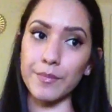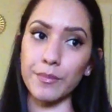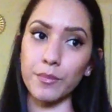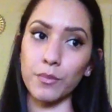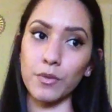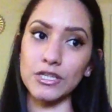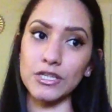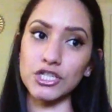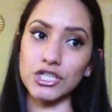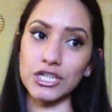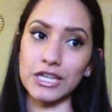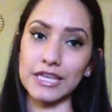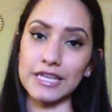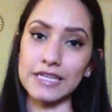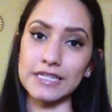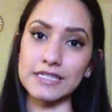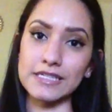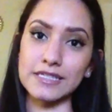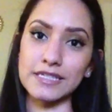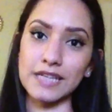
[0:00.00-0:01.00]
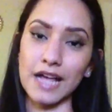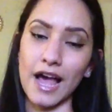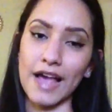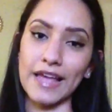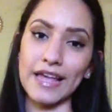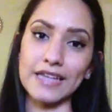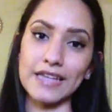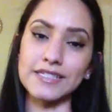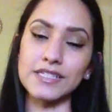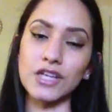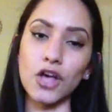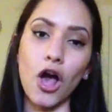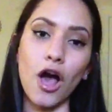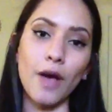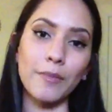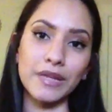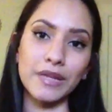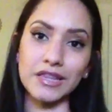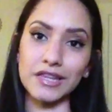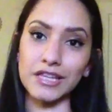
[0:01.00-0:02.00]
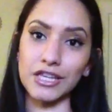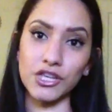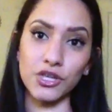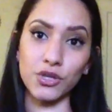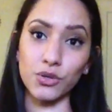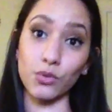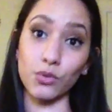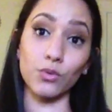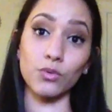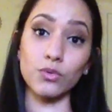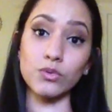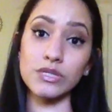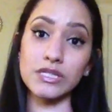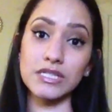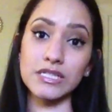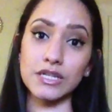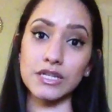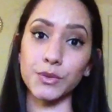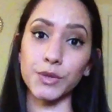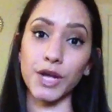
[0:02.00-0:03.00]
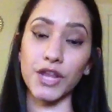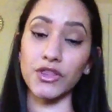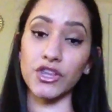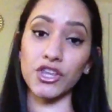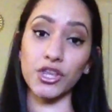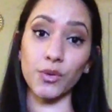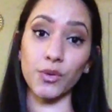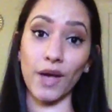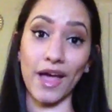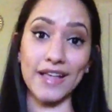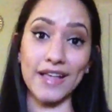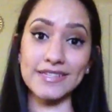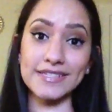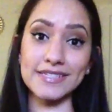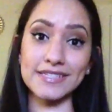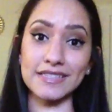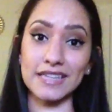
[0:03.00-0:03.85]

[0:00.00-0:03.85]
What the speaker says: which is, I guess, commonly used around the US,